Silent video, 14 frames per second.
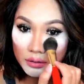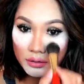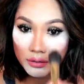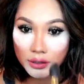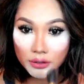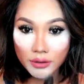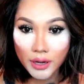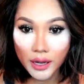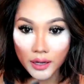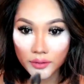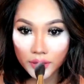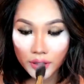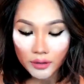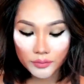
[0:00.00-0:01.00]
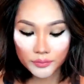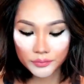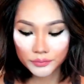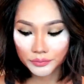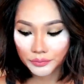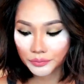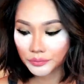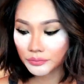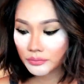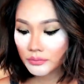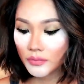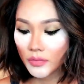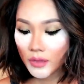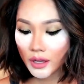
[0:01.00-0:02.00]
So there you have it.
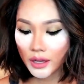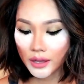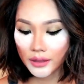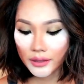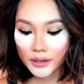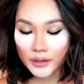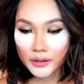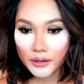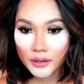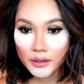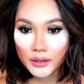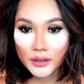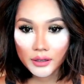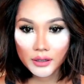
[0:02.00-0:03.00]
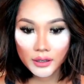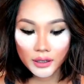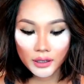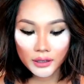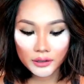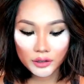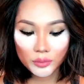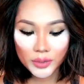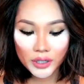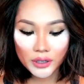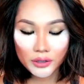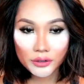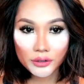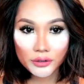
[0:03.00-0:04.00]
And then a little bit
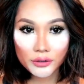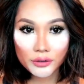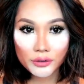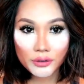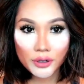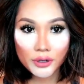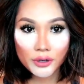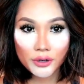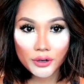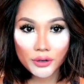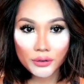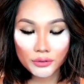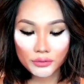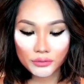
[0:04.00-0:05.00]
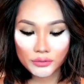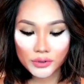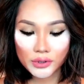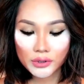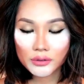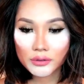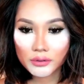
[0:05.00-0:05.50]
on your nose.